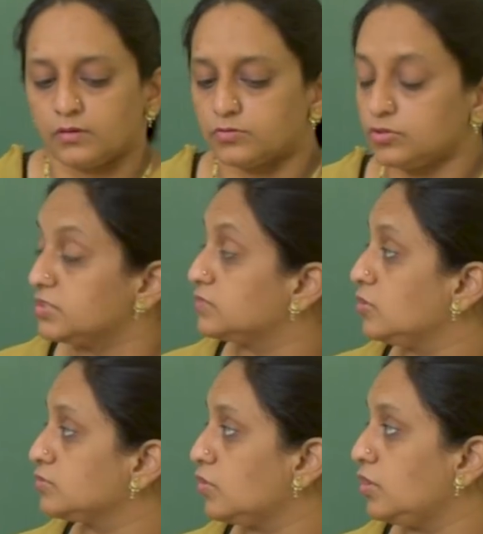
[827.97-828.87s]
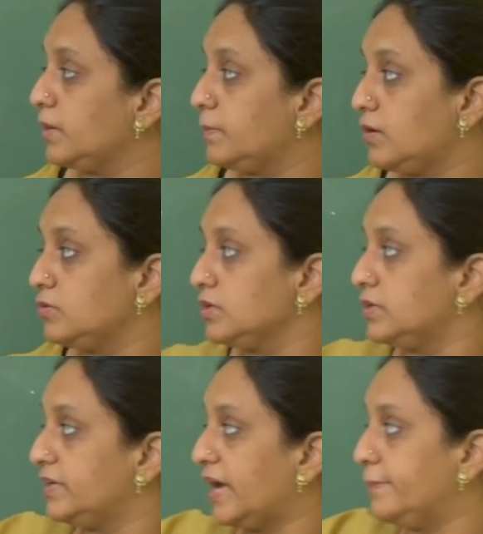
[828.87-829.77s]
So this was all
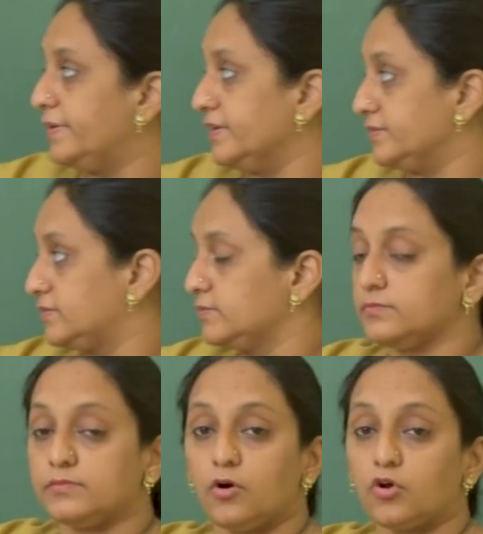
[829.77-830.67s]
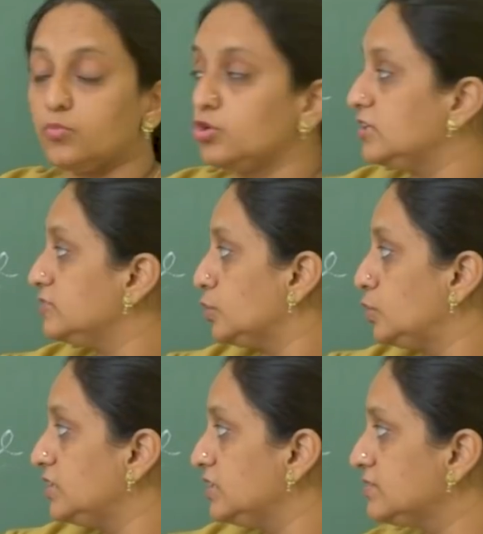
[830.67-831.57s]
about diabetes. Hormone
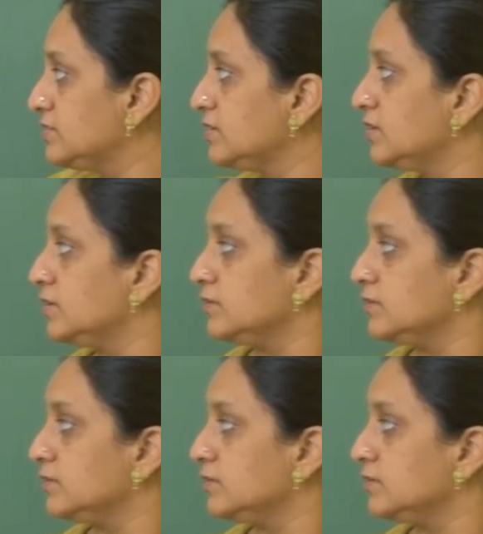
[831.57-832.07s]
insulin is